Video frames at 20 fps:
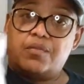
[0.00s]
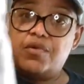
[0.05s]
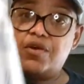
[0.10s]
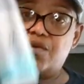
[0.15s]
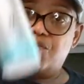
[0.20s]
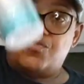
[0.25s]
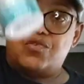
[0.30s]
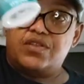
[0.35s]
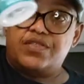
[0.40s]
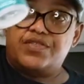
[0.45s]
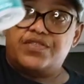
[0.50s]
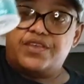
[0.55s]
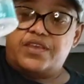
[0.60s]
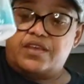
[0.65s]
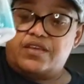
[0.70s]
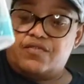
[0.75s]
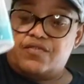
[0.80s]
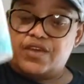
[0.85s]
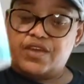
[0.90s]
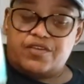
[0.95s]
I bought one
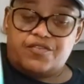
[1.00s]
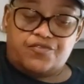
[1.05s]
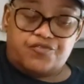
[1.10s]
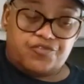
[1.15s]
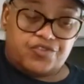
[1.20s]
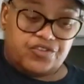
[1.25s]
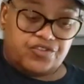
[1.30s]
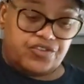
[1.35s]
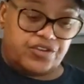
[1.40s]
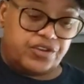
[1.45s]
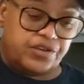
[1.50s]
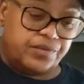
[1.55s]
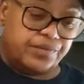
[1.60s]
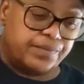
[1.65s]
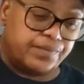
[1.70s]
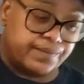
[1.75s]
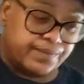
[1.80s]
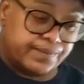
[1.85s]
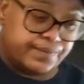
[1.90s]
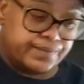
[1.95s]
thing of air freshener.